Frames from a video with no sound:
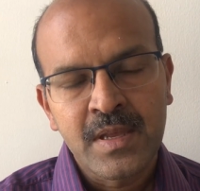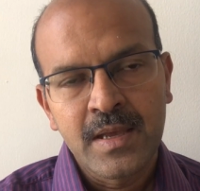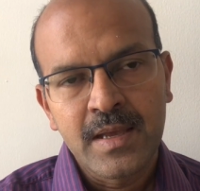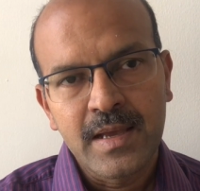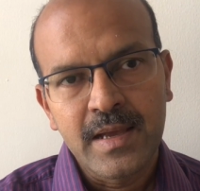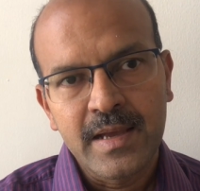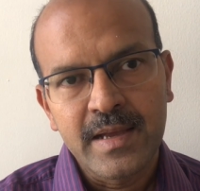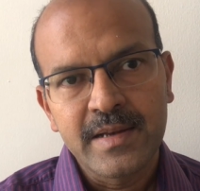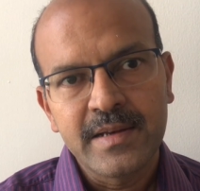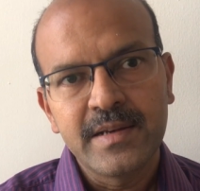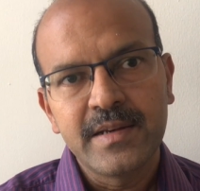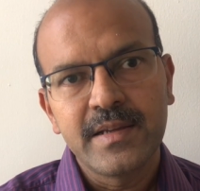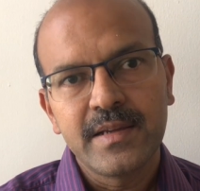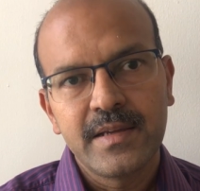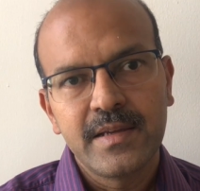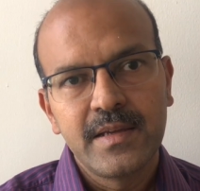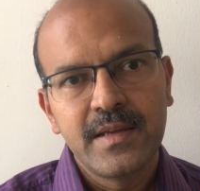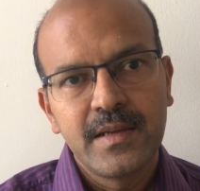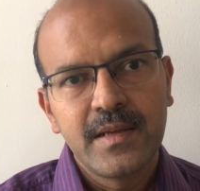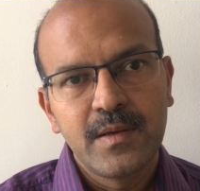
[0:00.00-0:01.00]
And
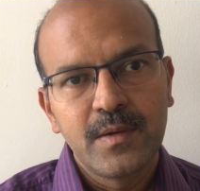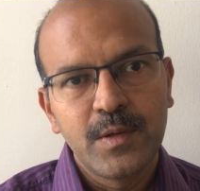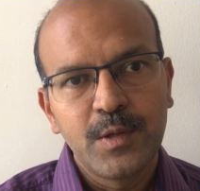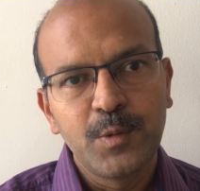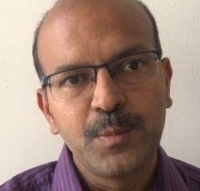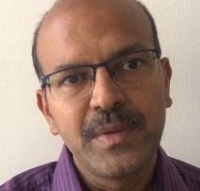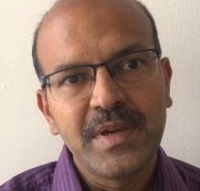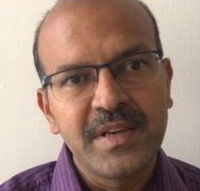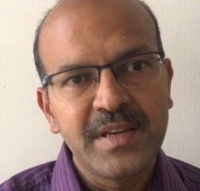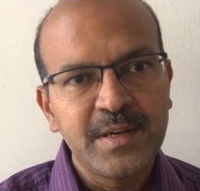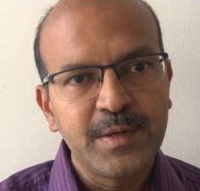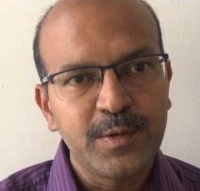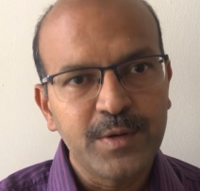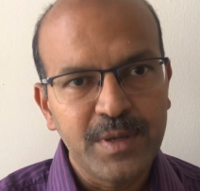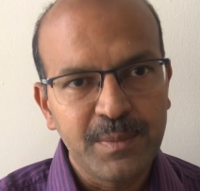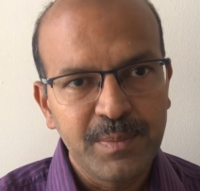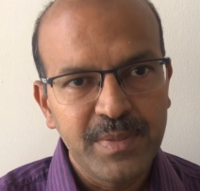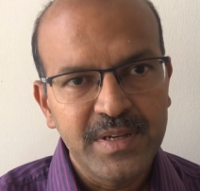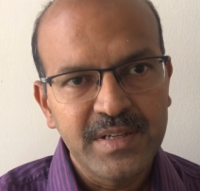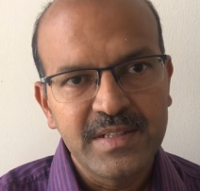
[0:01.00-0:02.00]
you may need to
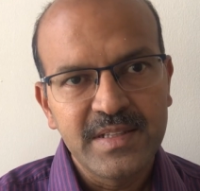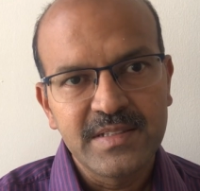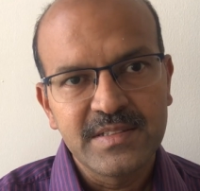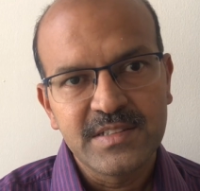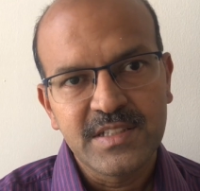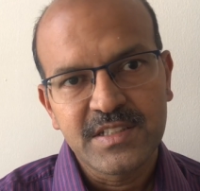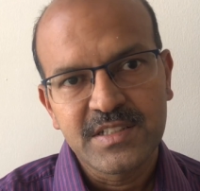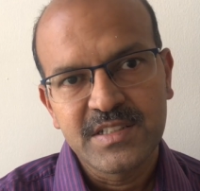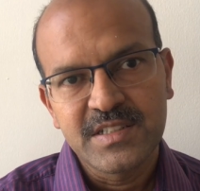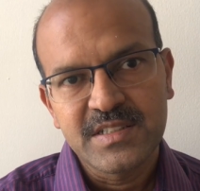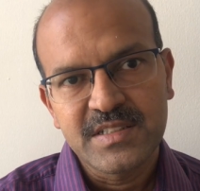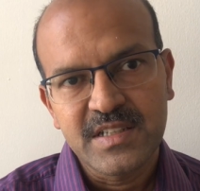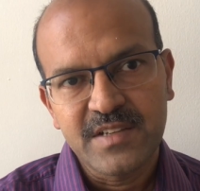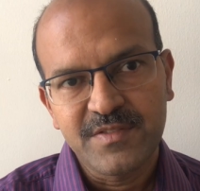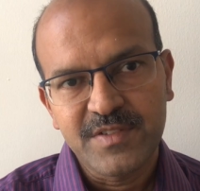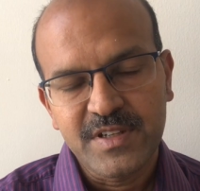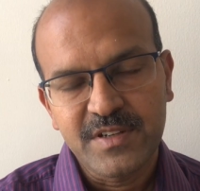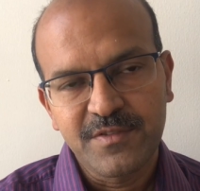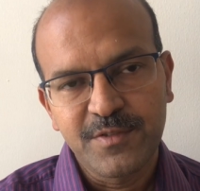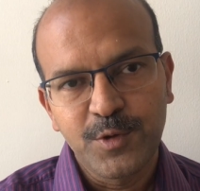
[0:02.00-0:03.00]
repeat the injections
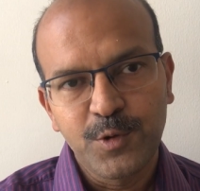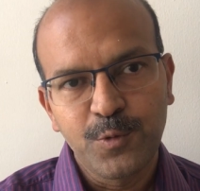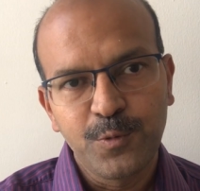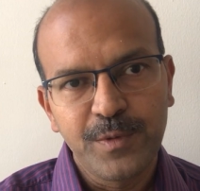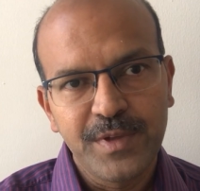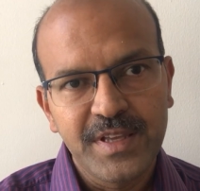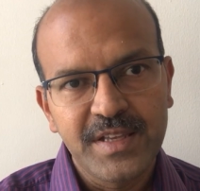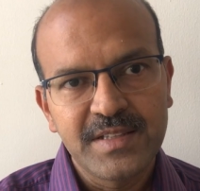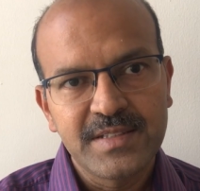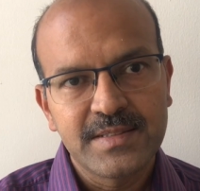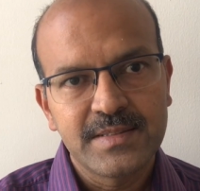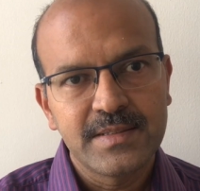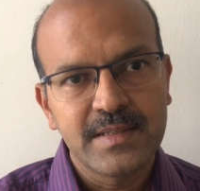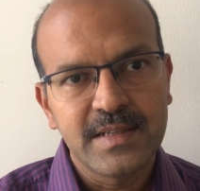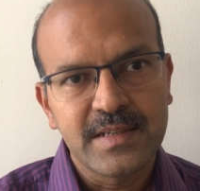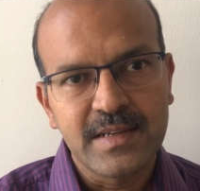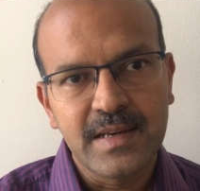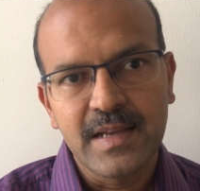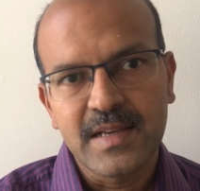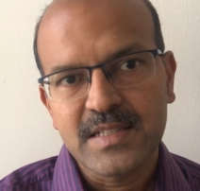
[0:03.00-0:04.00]
after a few weeks.
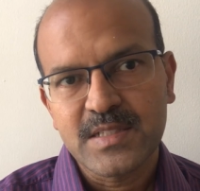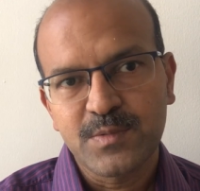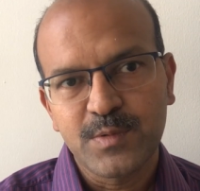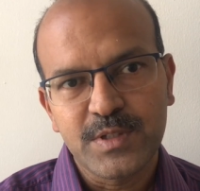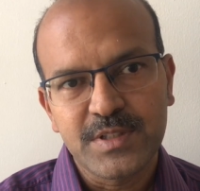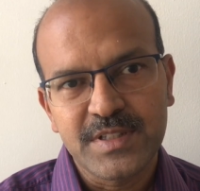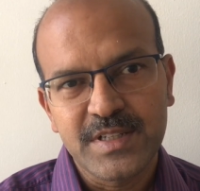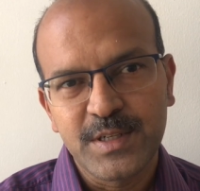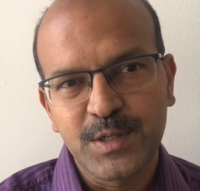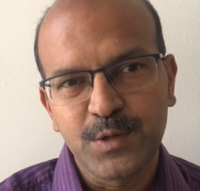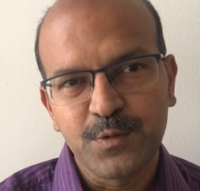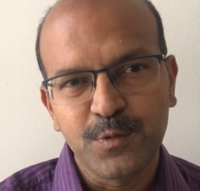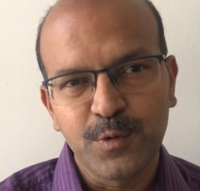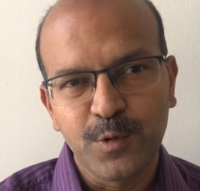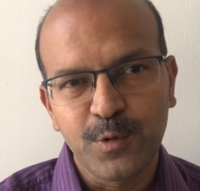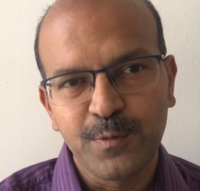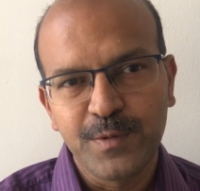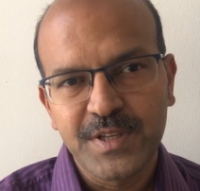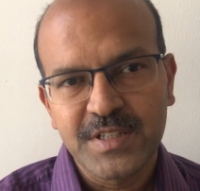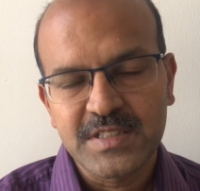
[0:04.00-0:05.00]
It lasts for 3 to 4
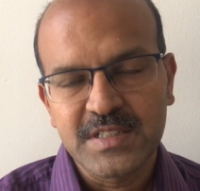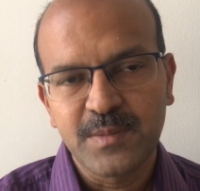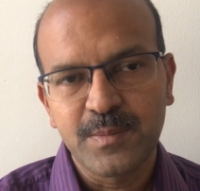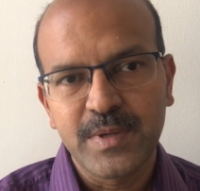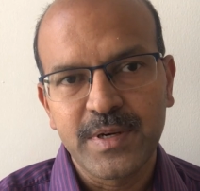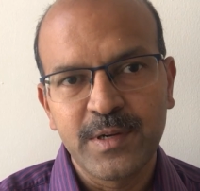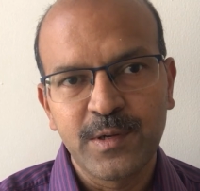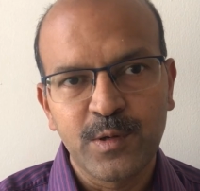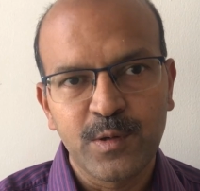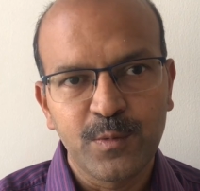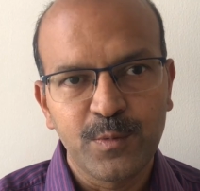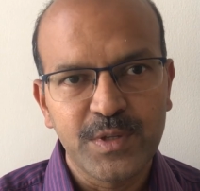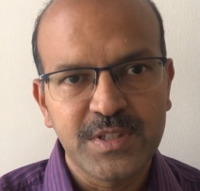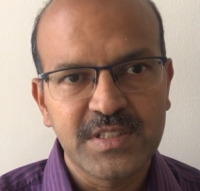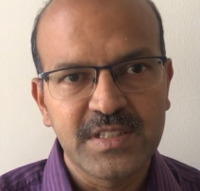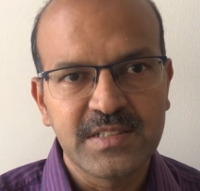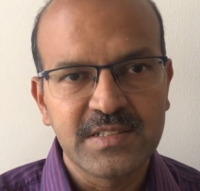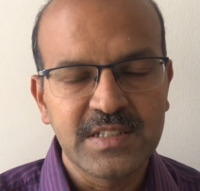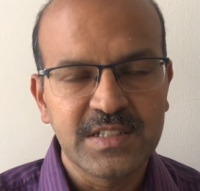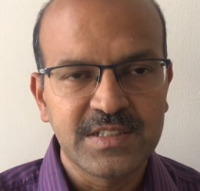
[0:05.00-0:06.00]
weeks depending on which
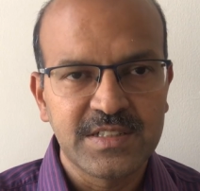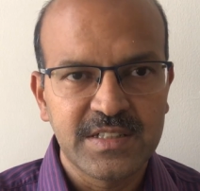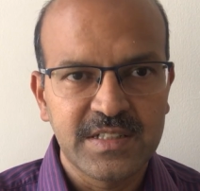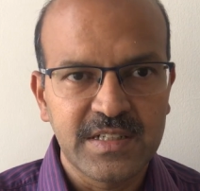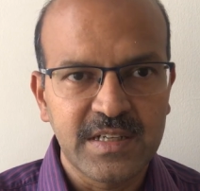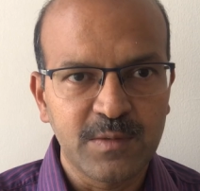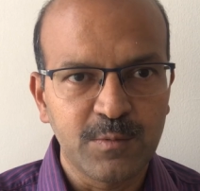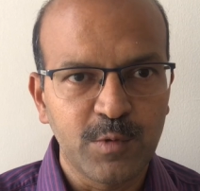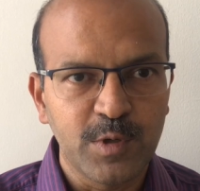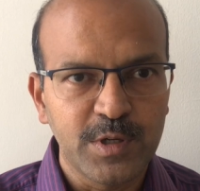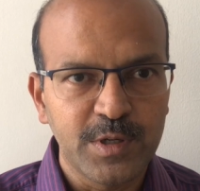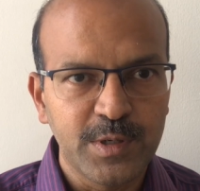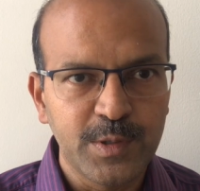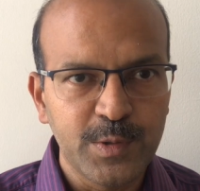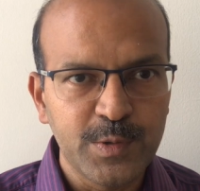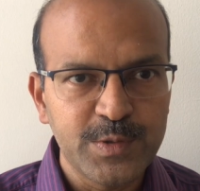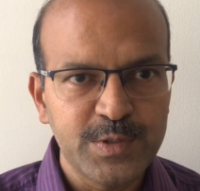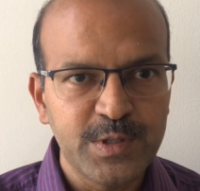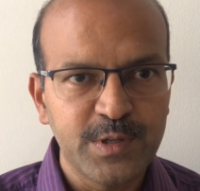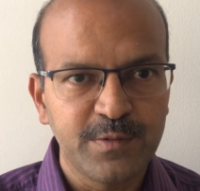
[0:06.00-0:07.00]
injection and what
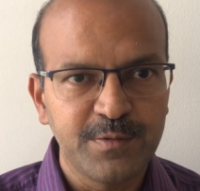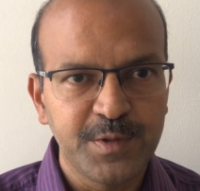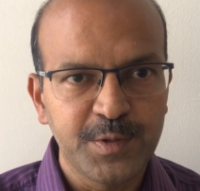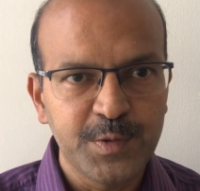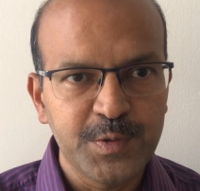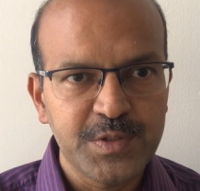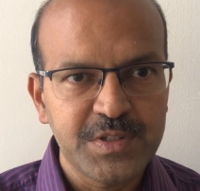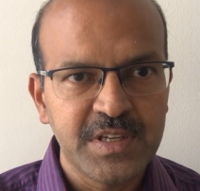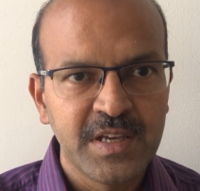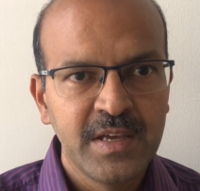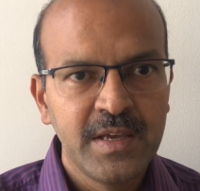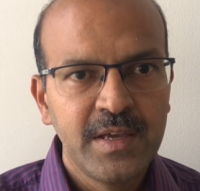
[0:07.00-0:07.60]
dose you have used.